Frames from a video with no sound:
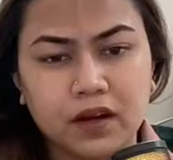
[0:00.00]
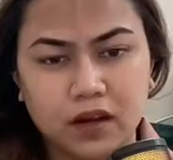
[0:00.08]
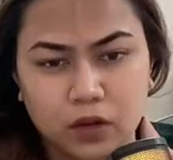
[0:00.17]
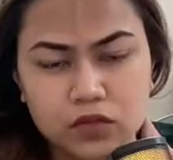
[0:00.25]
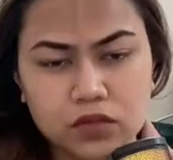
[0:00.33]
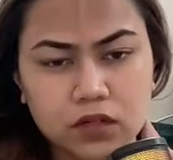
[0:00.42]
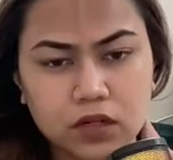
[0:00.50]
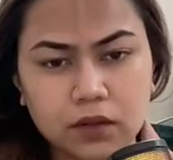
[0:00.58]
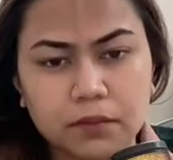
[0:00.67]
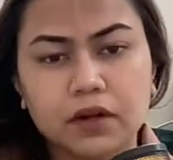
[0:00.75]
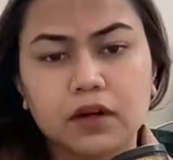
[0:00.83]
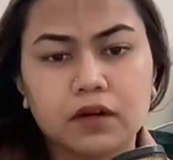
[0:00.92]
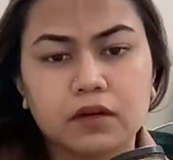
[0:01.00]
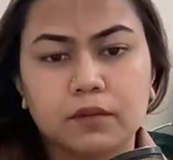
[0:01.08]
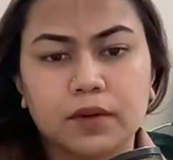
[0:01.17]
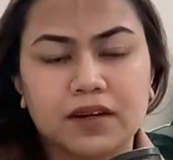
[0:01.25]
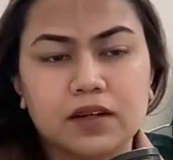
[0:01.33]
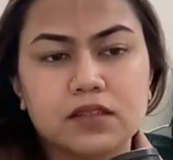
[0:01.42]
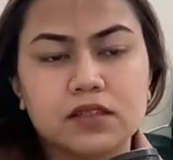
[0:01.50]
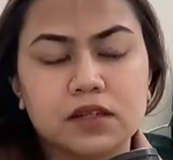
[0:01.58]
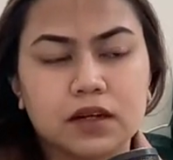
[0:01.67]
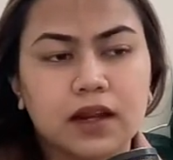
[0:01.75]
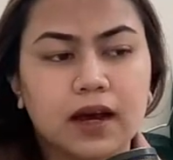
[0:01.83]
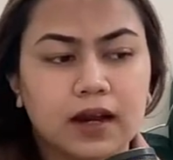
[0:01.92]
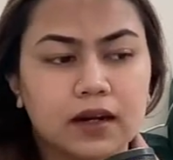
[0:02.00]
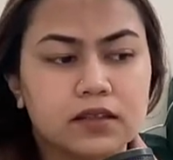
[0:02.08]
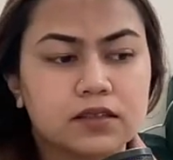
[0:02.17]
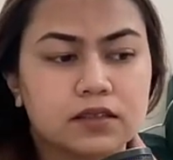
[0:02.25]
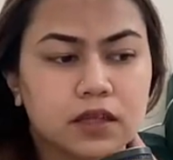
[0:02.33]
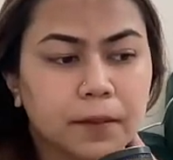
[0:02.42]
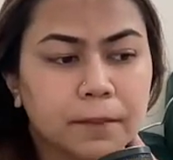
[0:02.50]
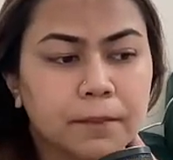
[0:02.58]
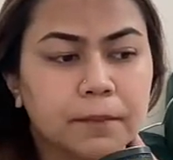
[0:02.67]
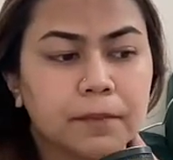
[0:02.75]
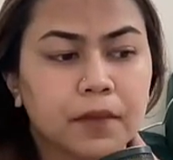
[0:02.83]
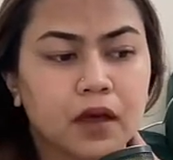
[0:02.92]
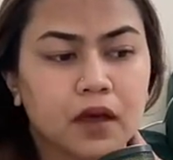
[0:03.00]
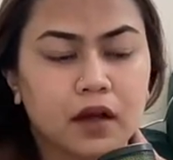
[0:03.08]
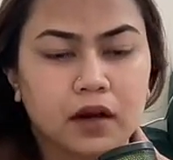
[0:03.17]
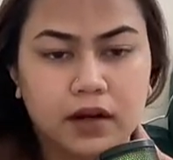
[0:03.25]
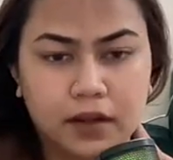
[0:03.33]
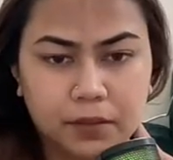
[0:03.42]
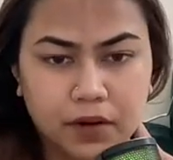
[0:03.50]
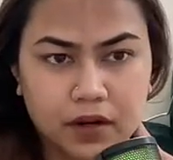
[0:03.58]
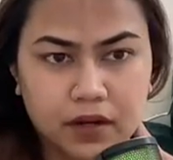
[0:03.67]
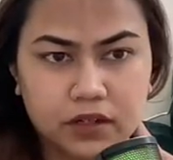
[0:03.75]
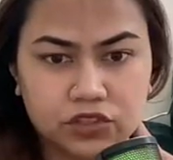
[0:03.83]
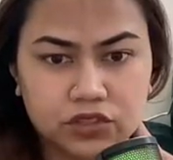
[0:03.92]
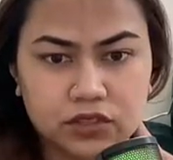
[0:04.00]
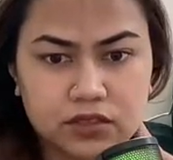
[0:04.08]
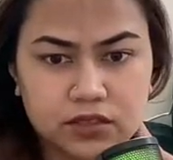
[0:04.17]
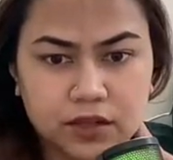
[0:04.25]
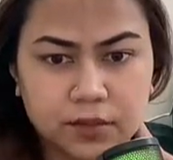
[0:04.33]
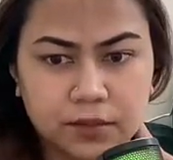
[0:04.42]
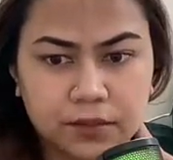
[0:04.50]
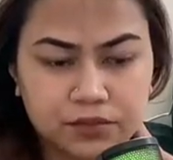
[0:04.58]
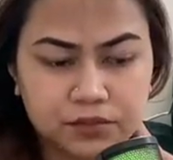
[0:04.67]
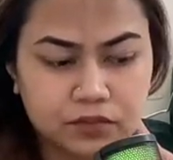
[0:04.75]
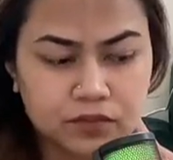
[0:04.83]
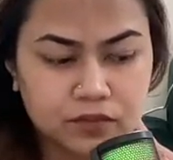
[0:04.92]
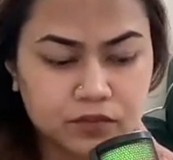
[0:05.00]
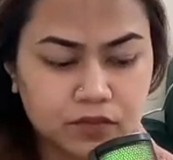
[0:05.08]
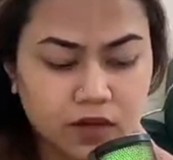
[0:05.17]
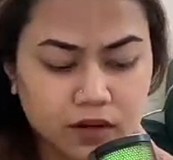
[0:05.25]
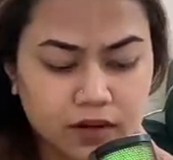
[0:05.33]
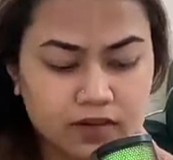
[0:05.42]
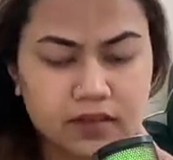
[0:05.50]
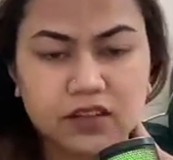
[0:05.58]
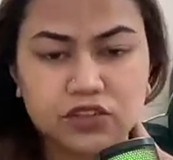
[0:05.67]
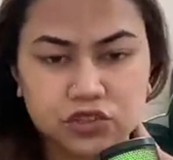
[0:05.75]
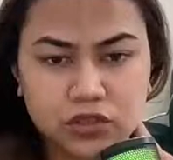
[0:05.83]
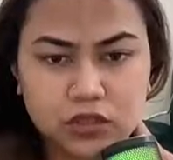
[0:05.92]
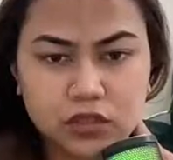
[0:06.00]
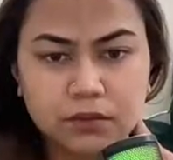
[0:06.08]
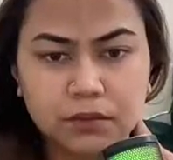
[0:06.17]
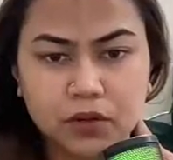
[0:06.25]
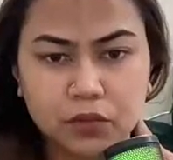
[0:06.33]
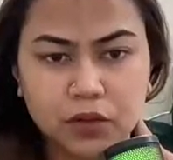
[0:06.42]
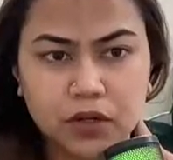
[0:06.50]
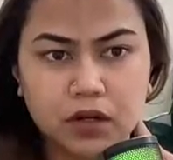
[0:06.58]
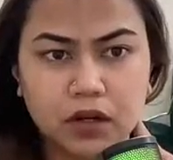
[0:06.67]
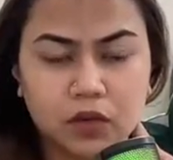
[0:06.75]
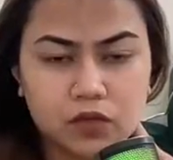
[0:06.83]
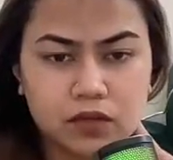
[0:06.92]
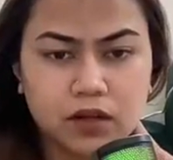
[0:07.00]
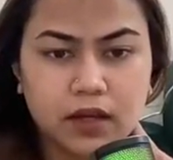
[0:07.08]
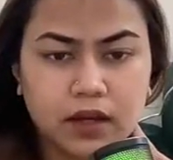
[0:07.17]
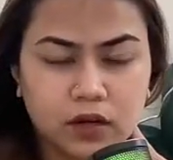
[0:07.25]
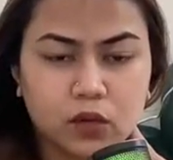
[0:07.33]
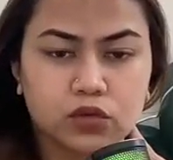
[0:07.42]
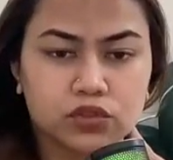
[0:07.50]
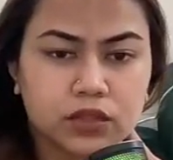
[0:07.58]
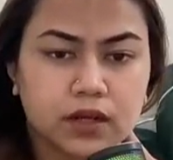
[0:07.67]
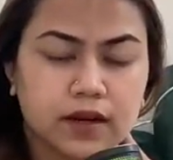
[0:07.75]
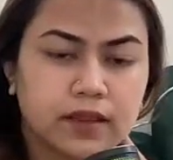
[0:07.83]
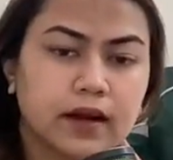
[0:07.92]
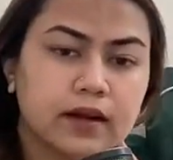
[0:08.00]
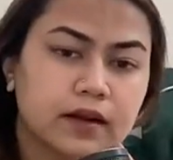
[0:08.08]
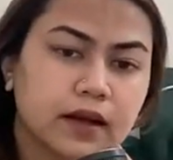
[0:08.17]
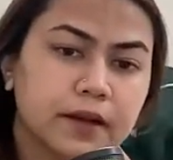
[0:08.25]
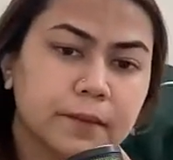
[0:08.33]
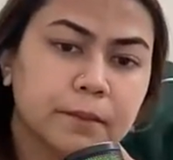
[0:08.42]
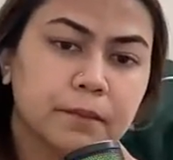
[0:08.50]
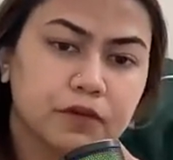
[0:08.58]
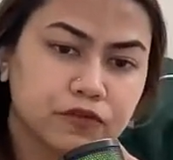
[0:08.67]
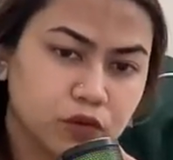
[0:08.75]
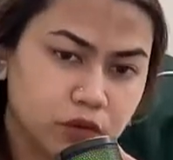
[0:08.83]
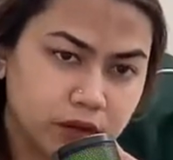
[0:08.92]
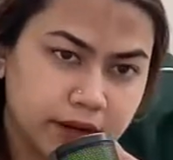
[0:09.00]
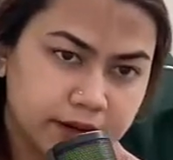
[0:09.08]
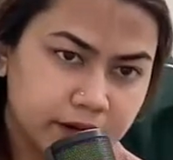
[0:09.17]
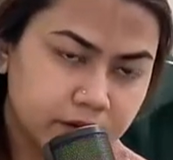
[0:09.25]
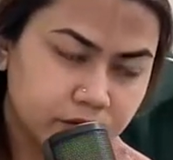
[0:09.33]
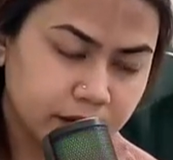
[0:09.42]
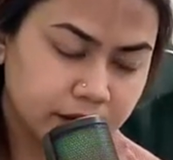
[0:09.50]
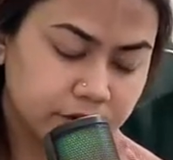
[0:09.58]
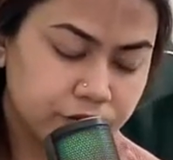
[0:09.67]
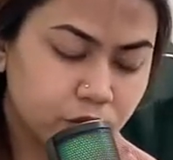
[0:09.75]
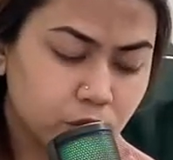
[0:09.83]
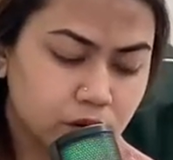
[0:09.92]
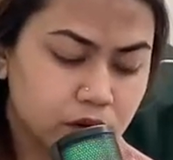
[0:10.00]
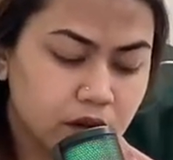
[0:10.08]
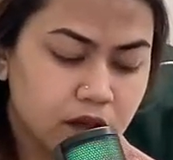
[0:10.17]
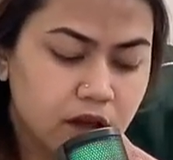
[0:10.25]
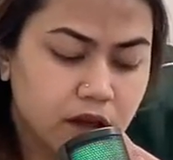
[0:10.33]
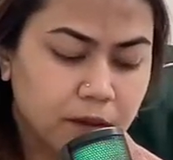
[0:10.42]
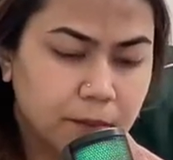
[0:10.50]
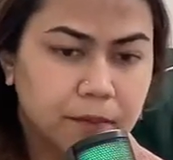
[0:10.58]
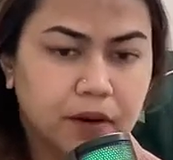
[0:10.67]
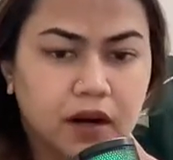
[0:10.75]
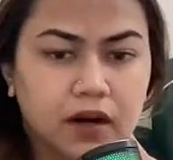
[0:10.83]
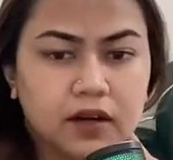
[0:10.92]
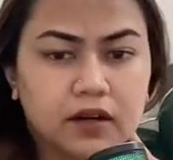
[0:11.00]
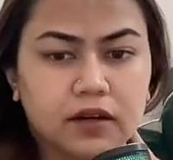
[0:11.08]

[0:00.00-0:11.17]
counseling, but it still had some demarcation, some distinction between counseling and coaching at that time before 1994. But